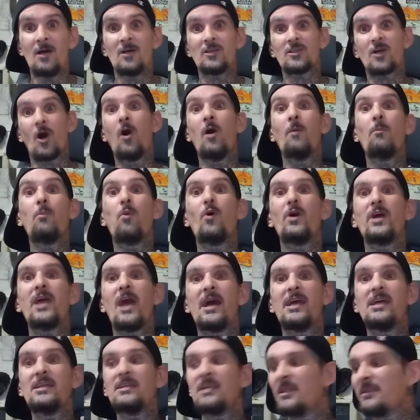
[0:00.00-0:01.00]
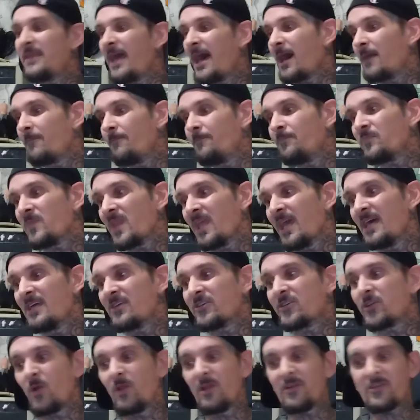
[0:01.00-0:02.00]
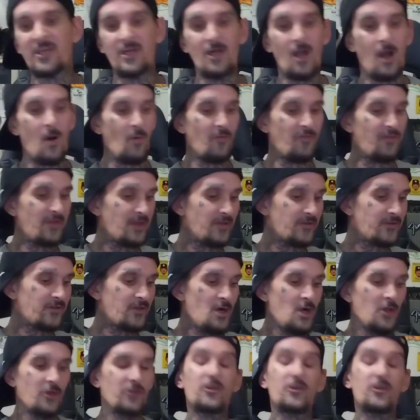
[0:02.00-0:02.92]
So homeboy, yeah, he did that. And so let's get on with this.